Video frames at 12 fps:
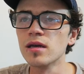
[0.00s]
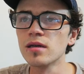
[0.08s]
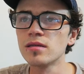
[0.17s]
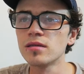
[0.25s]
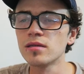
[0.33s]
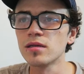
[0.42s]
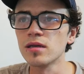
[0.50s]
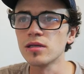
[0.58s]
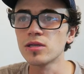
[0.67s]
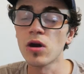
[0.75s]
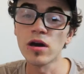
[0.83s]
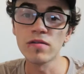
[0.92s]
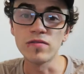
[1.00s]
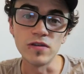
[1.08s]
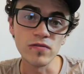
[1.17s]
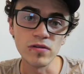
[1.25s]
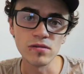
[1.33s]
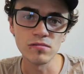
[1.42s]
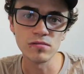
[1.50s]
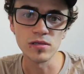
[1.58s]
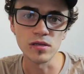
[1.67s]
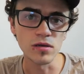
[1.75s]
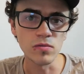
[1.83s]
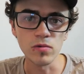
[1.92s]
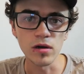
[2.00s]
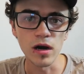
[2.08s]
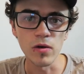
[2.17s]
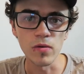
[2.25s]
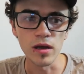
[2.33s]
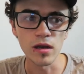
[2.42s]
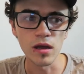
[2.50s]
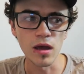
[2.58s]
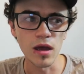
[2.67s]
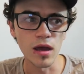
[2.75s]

it's kind of different to where I went,